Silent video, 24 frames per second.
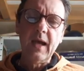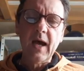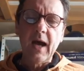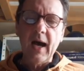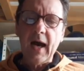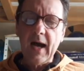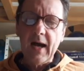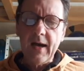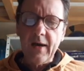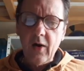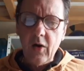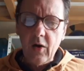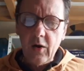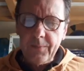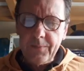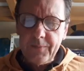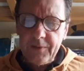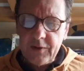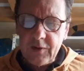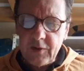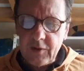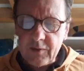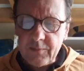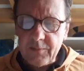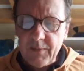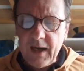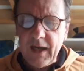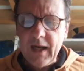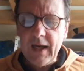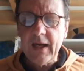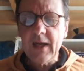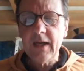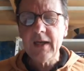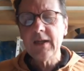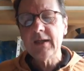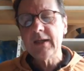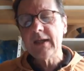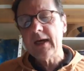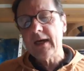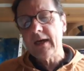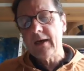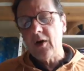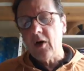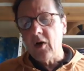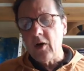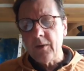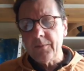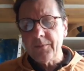I hope you don't mind, I
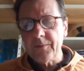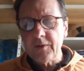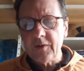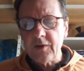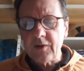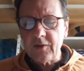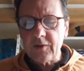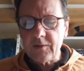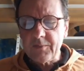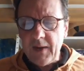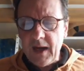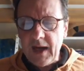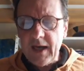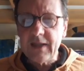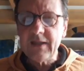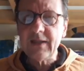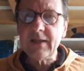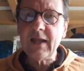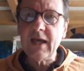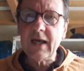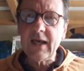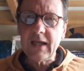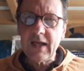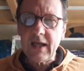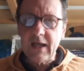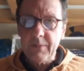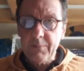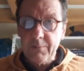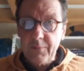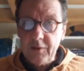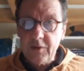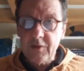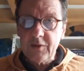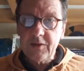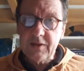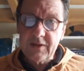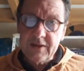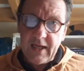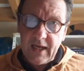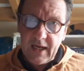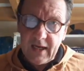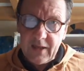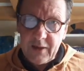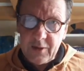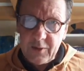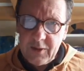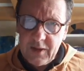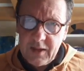hope you don't mind that I put
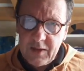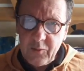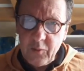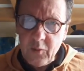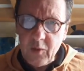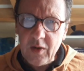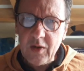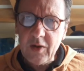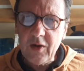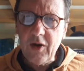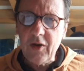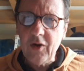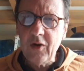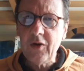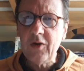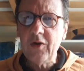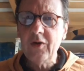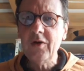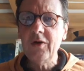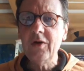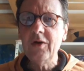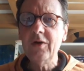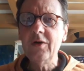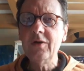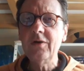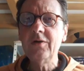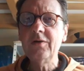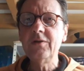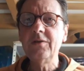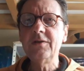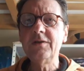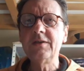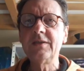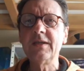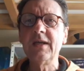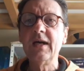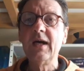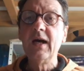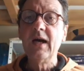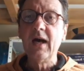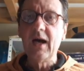down in words